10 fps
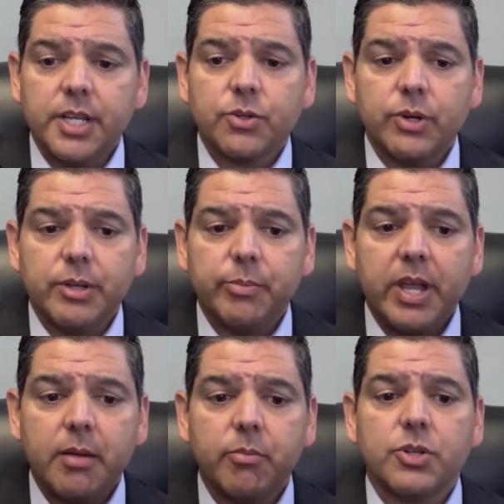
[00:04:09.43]
the initial
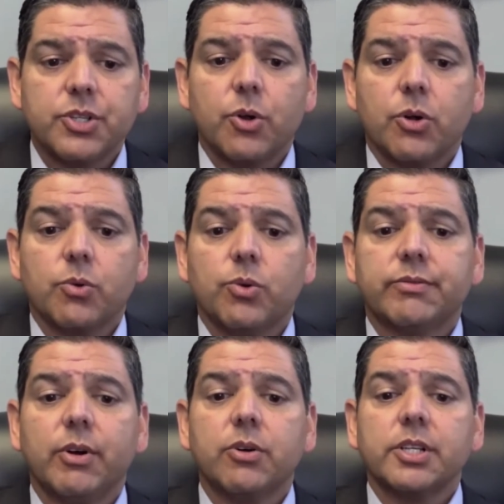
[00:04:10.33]
EPA emergency
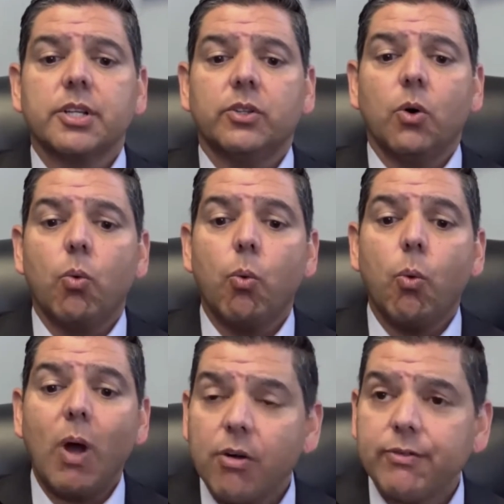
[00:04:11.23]
order was focused on the
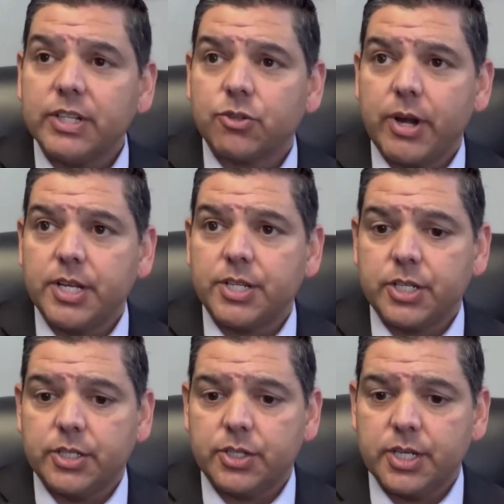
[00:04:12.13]
well
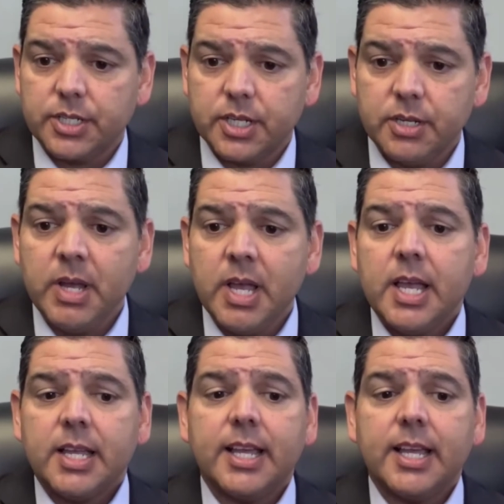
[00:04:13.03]
filtration system,